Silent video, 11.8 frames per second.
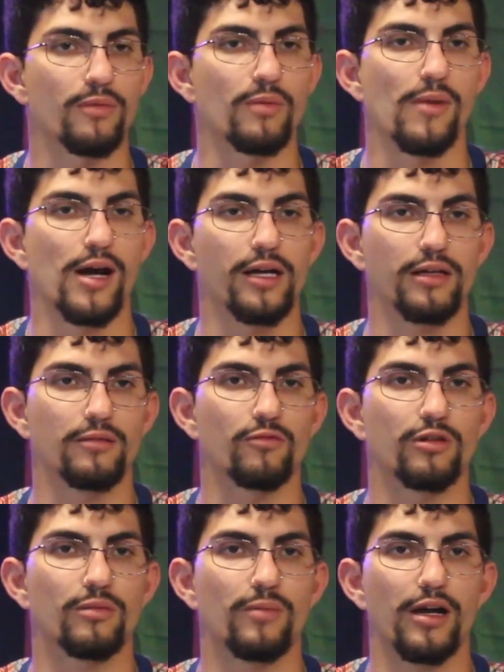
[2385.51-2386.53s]
And
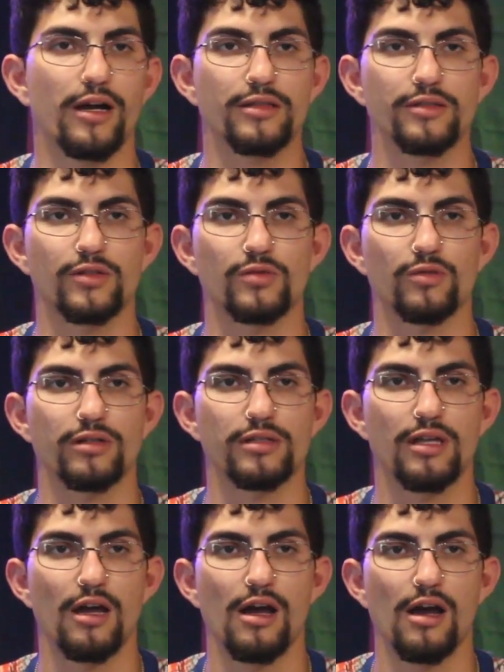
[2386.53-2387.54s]
one of my answers was,
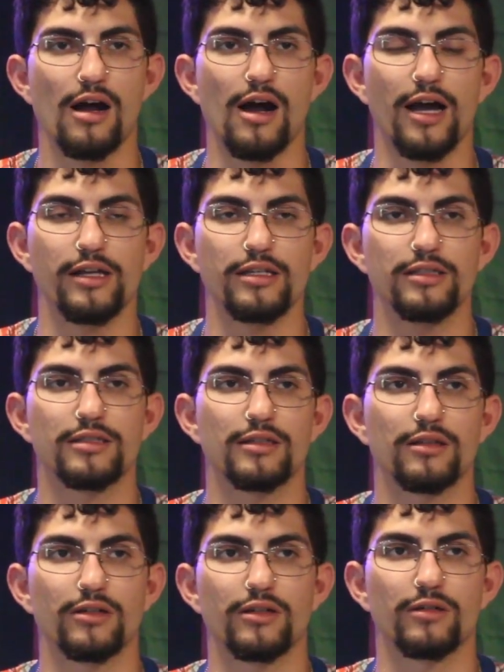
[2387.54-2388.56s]
I need to
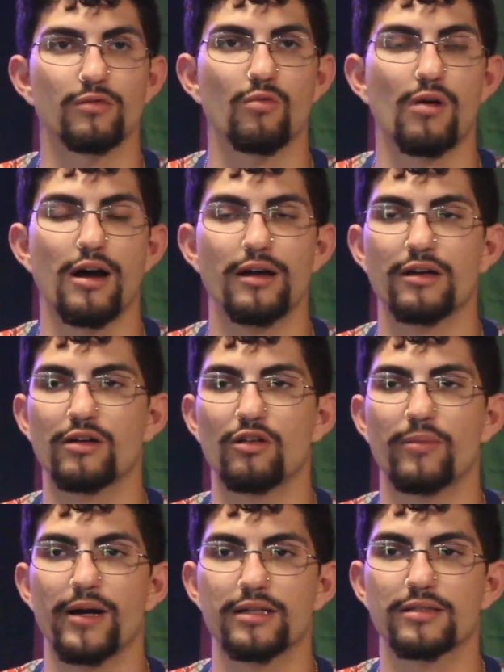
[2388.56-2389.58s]
learn why I go
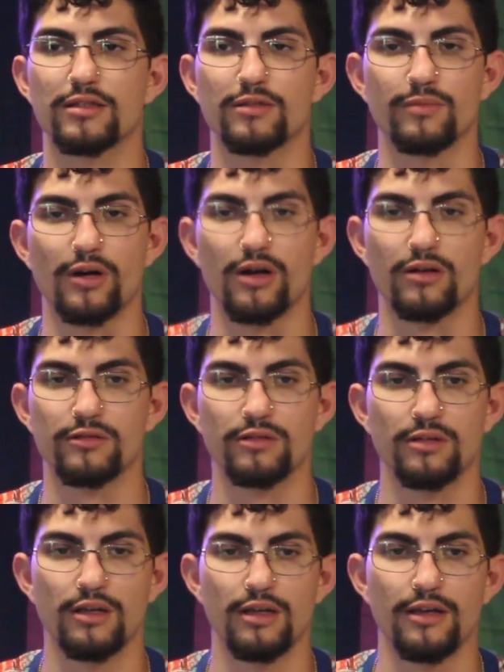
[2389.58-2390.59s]
back to the bottle,